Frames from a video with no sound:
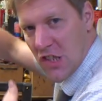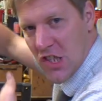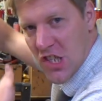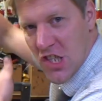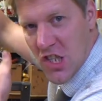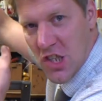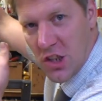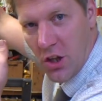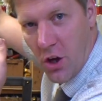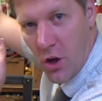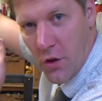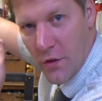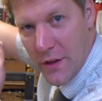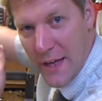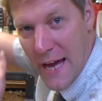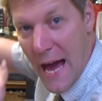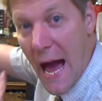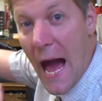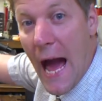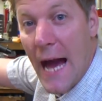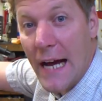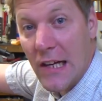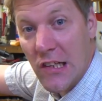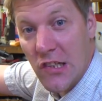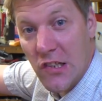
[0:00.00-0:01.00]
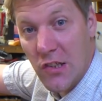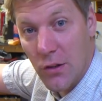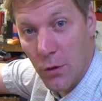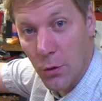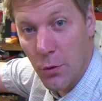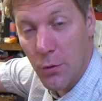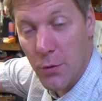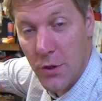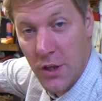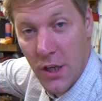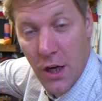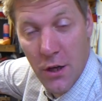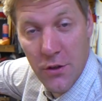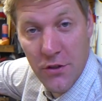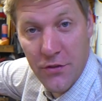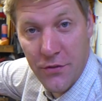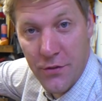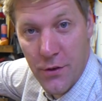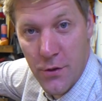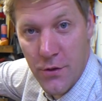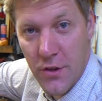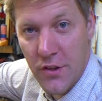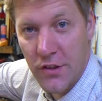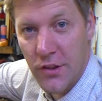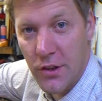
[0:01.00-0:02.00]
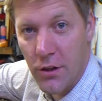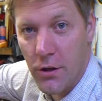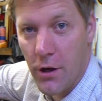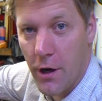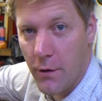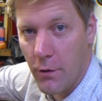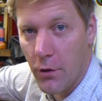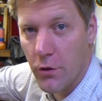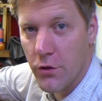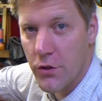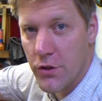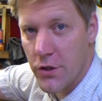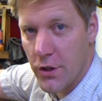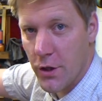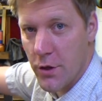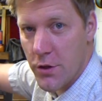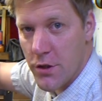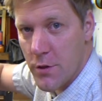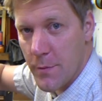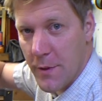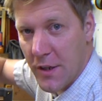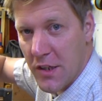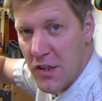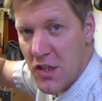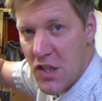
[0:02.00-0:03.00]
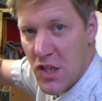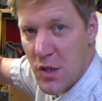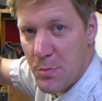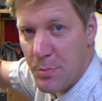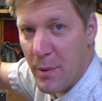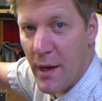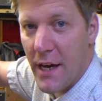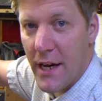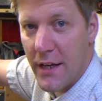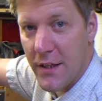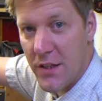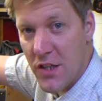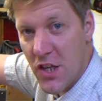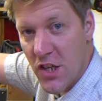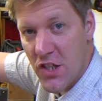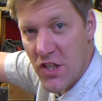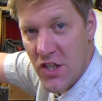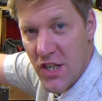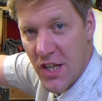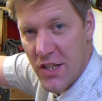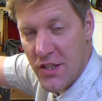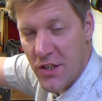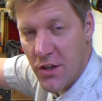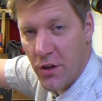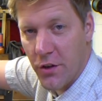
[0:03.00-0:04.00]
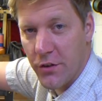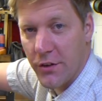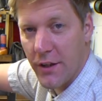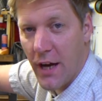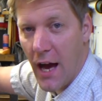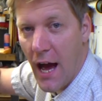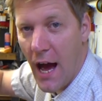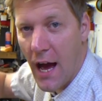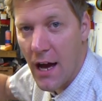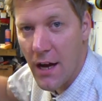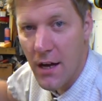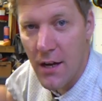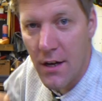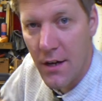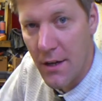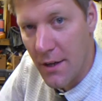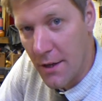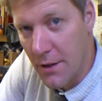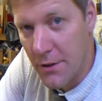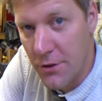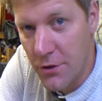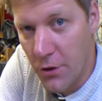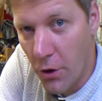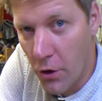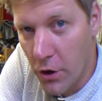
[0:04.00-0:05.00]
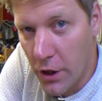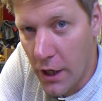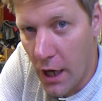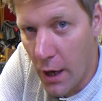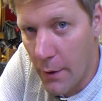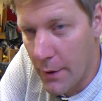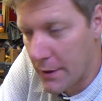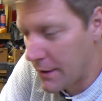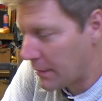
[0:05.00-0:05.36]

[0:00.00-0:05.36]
slot the axle that goes through the tire onto, so we can spin, sit on that, not go